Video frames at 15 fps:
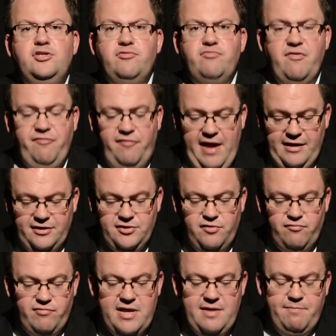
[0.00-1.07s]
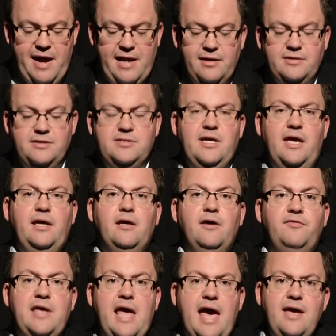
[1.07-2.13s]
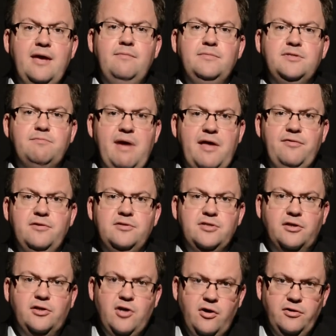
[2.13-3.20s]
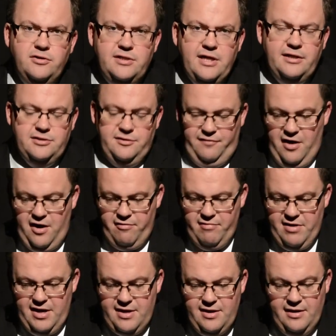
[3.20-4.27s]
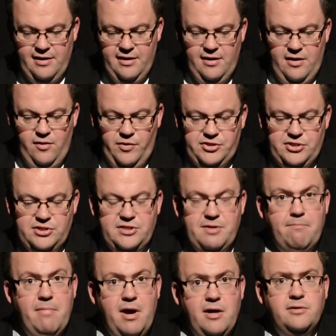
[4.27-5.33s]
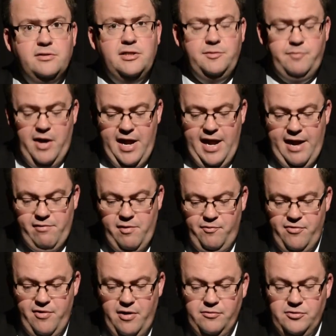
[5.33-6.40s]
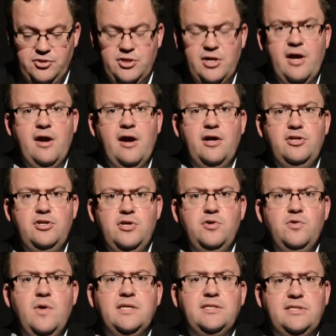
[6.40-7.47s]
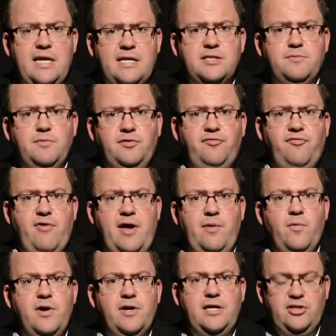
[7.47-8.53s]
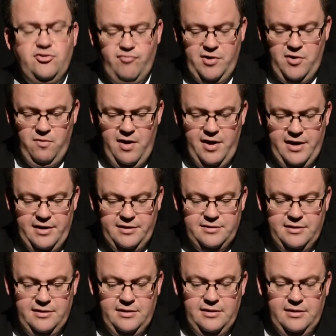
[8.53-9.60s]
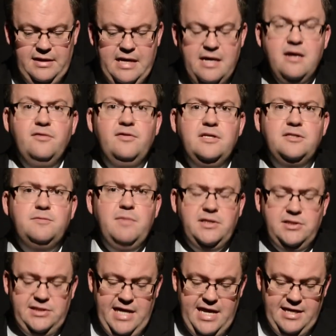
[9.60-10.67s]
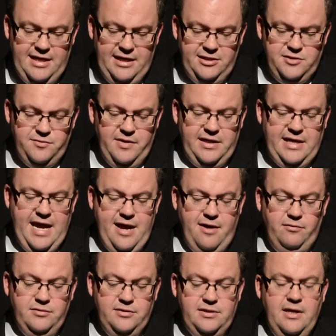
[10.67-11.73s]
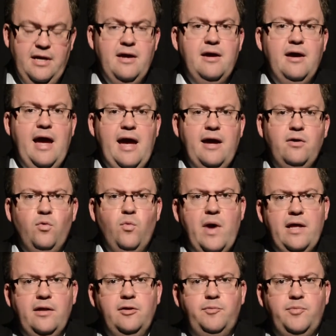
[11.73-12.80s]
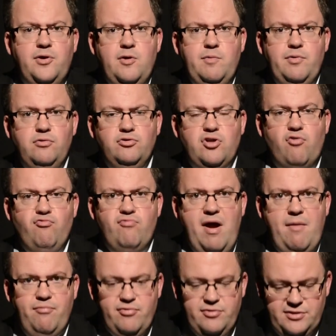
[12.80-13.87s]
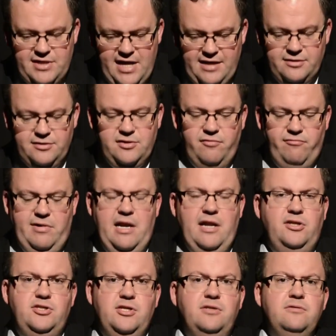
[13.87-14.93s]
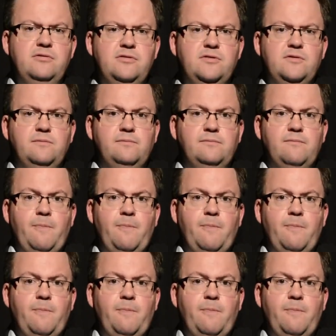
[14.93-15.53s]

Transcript: To reflect the rebalancing of the aims, methods and content of RE, which is demanded by our approach, a new assessment framework is required. This must take into account how well pupils represent religions,